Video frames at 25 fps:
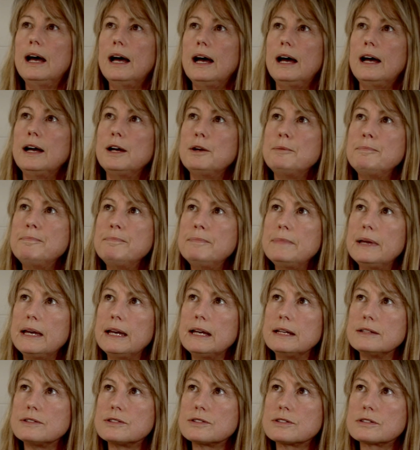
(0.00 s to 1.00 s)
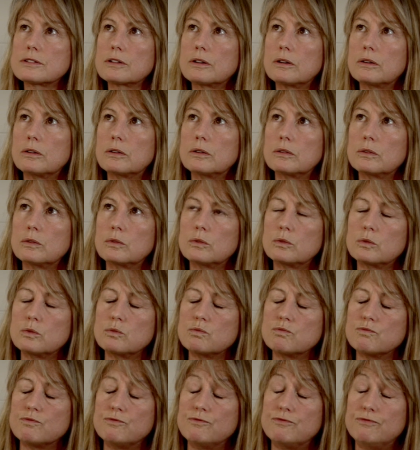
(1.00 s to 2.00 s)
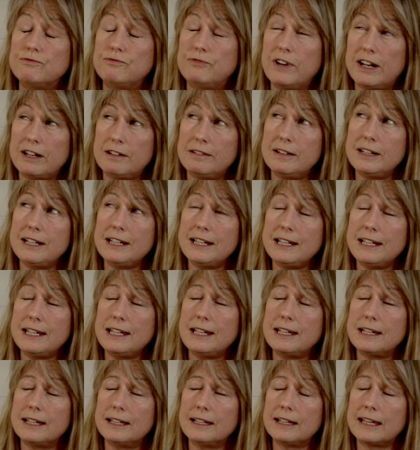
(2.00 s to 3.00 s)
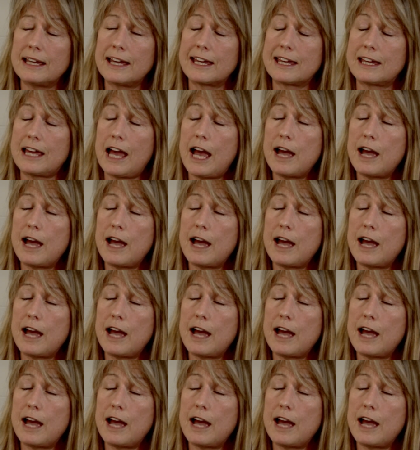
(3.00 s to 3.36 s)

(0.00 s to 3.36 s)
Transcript: It's very.